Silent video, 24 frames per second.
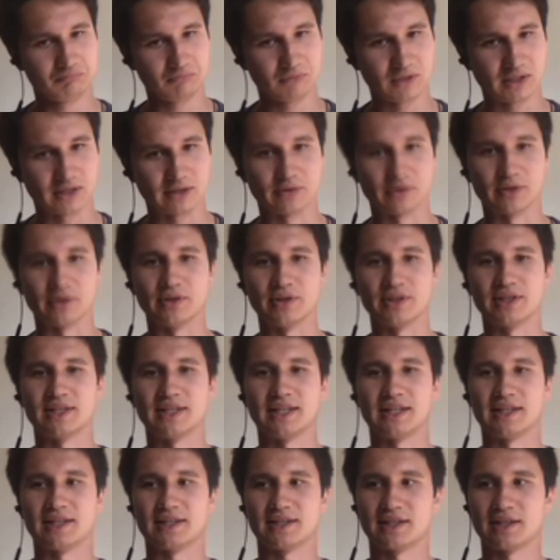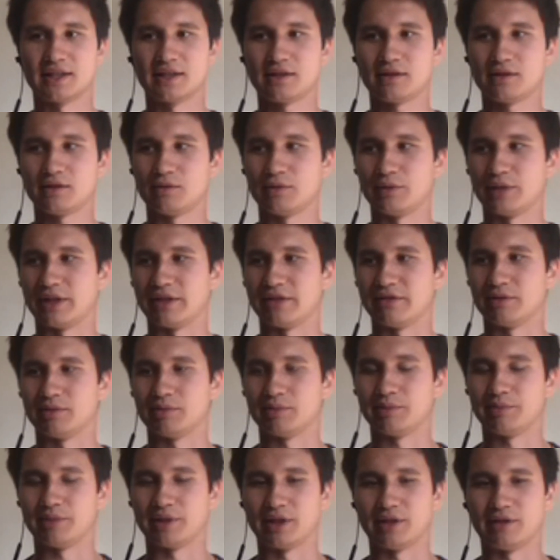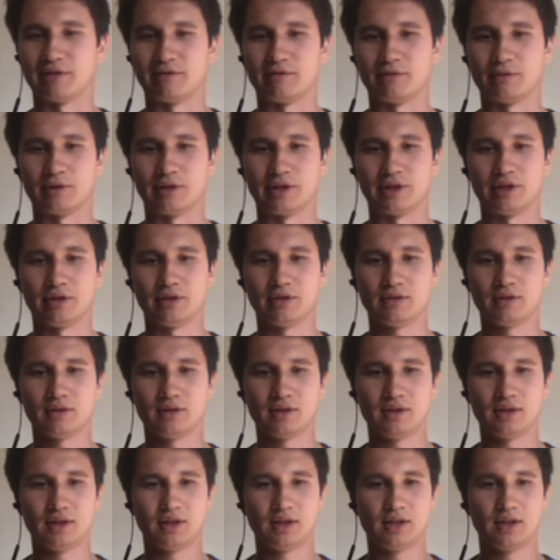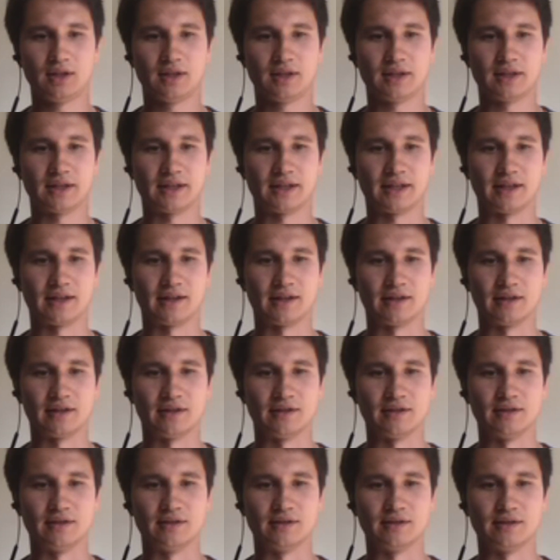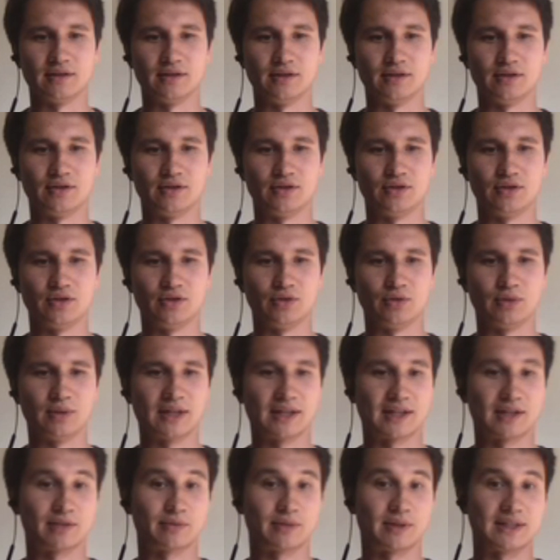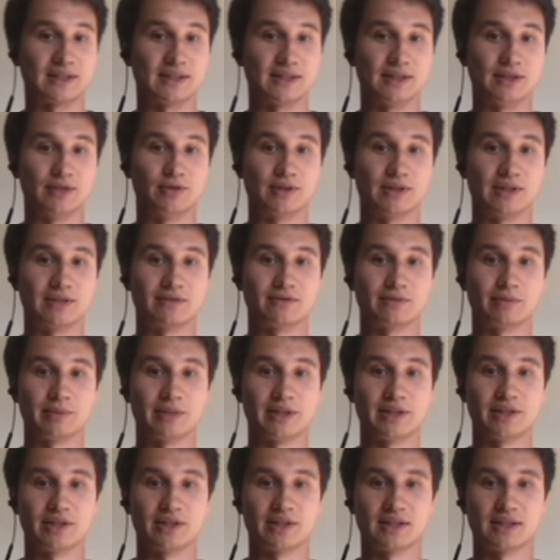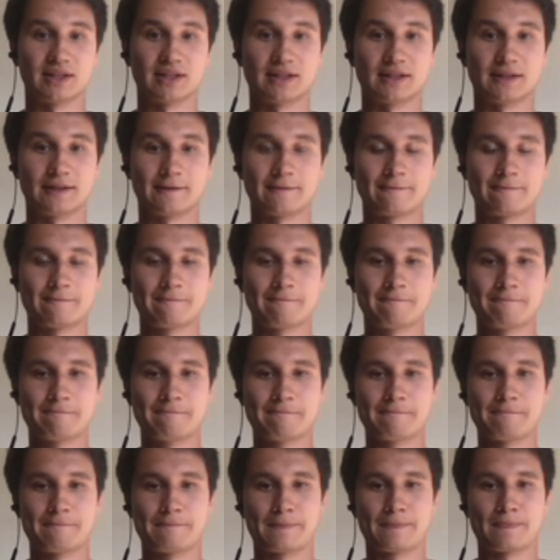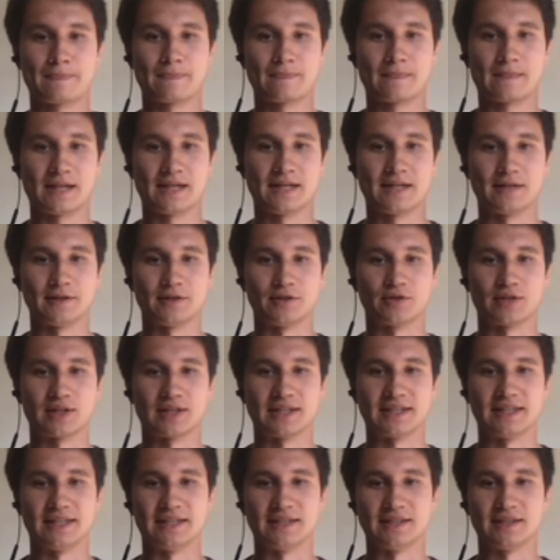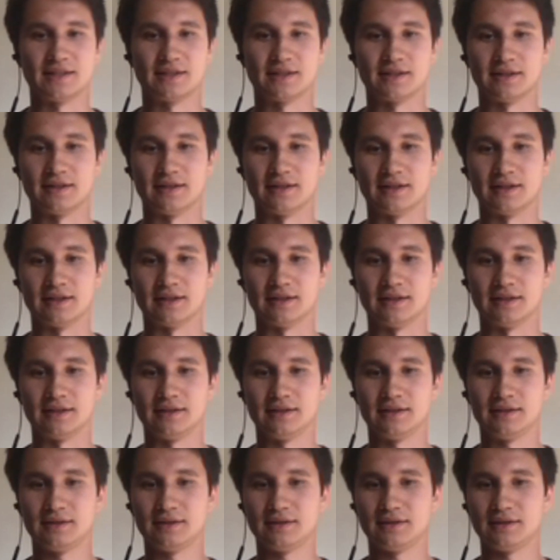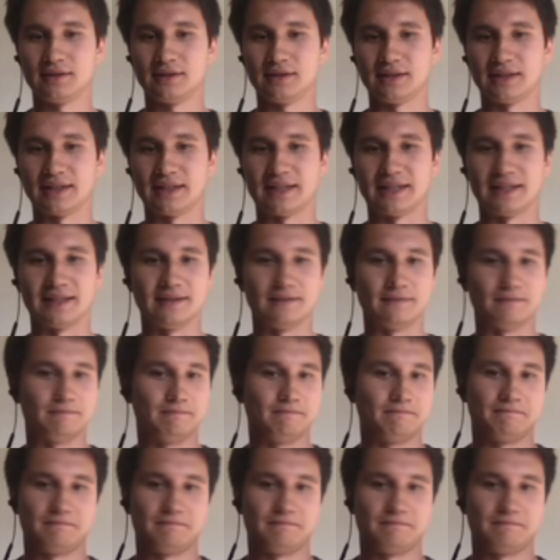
download this data set. We have it prepared for you. And do XYZ transformations on it. And try to get it to the end